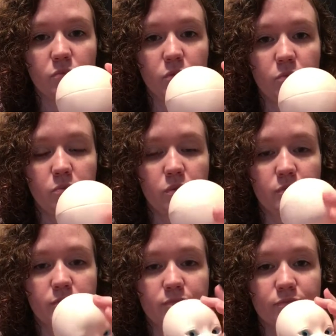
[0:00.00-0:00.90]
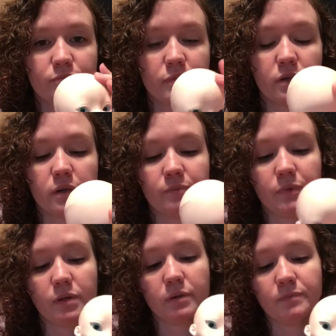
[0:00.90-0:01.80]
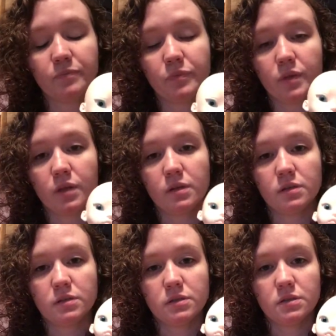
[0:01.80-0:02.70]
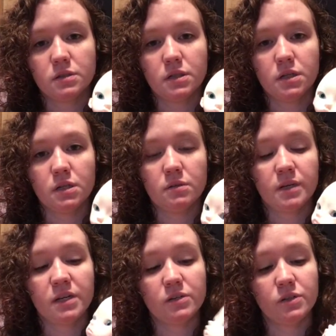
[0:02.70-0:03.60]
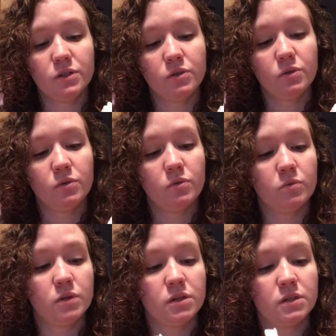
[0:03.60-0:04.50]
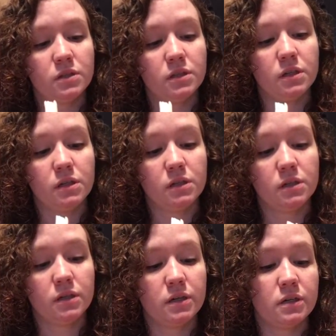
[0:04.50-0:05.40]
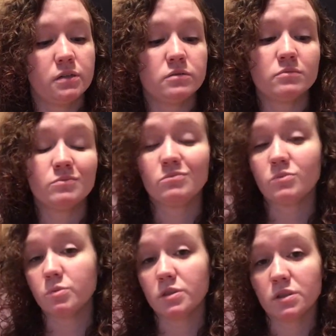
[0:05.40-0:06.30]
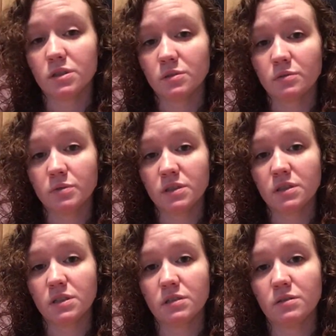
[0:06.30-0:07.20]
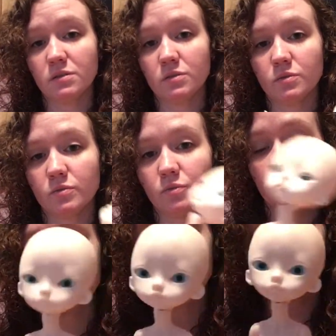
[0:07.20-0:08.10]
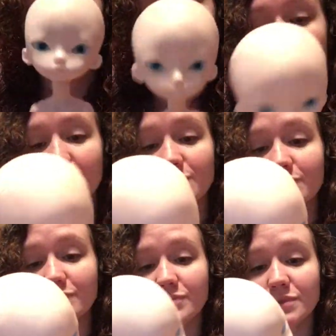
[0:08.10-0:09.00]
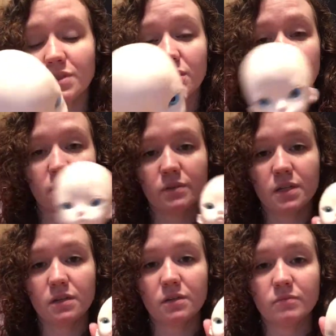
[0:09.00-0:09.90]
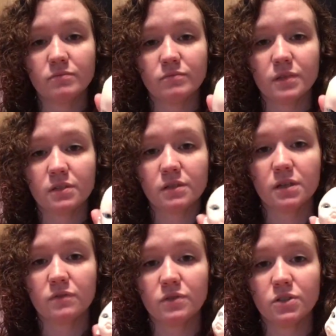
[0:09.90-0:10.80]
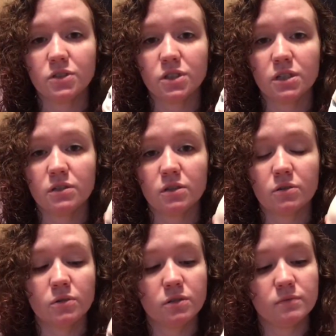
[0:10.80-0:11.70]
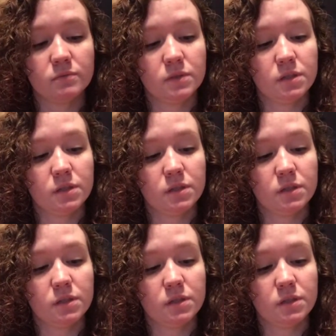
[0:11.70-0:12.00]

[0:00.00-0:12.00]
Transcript: Boop. Okay, anyway. I don't know what the head mobility would be like with the Dollzone head. I only have the Trisha head to go on.